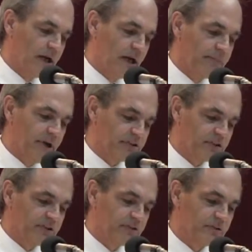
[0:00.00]
I
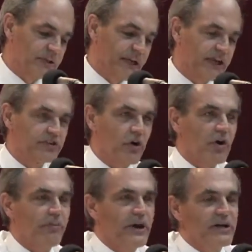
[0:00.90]
mentioned to engage
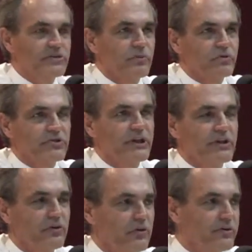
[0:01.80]
all possible
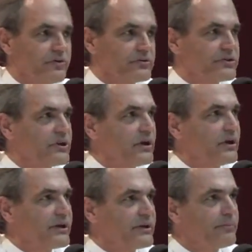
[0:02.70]
stakeholders
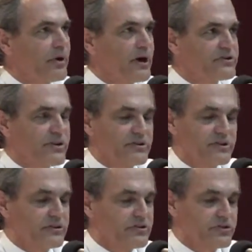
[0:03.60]
uh, in the
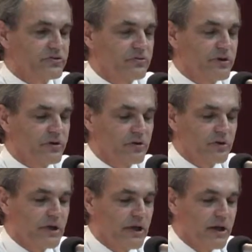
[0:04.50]
process. This is
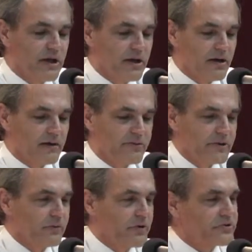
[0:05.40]
critical. Uh, I
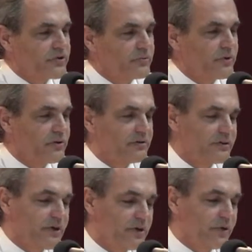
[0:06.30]
think Richard will
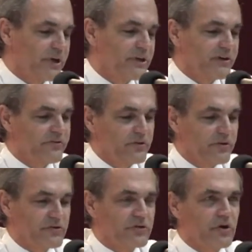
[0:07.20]
agree that a few
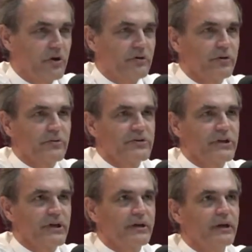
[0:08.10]
years ago there was
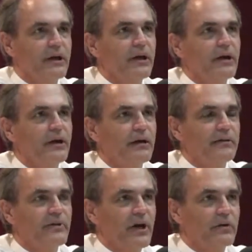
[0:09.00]
a, uh,
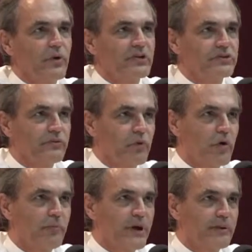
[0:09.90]
an evaluation of
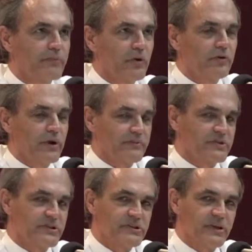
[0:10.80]
World Bank
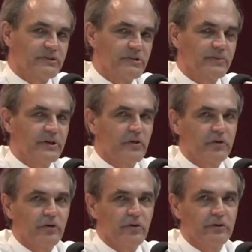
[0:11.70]
programs. It said something
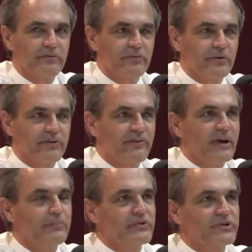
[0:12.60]
on the order of
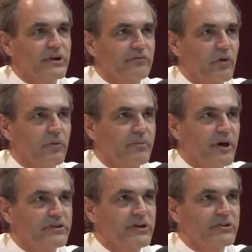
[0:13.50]
35% of all
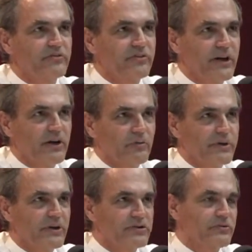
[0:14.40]
projects failed
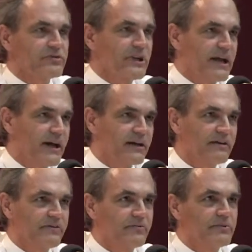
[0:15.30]
because there was a lack
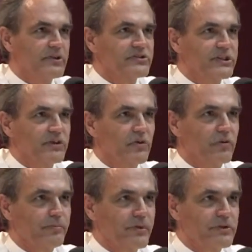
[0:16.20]
of uh,
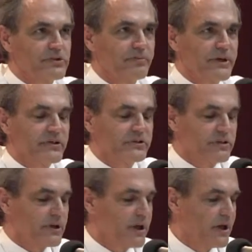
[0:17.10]
stakeholder participation.